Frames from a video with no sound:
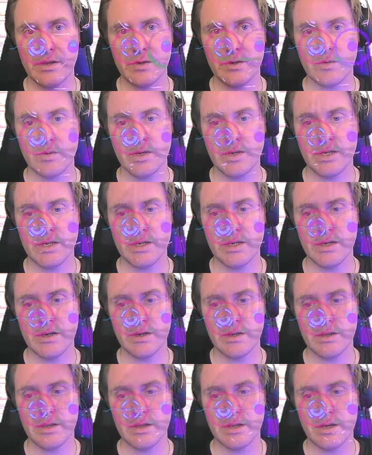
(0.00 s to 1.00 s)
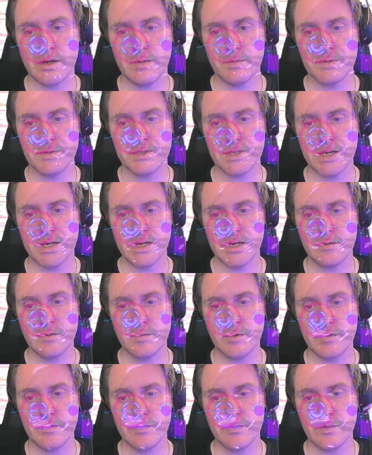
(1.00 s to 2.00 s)
liquidity on the upside
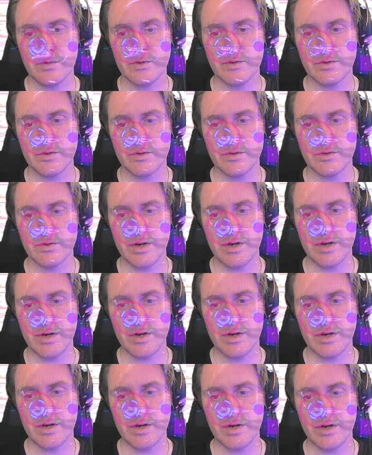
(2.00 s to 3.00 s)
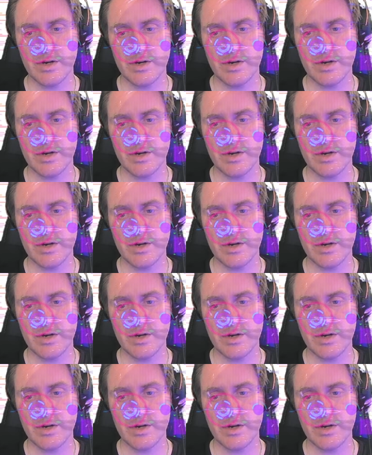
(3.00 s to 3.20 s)
before dropping would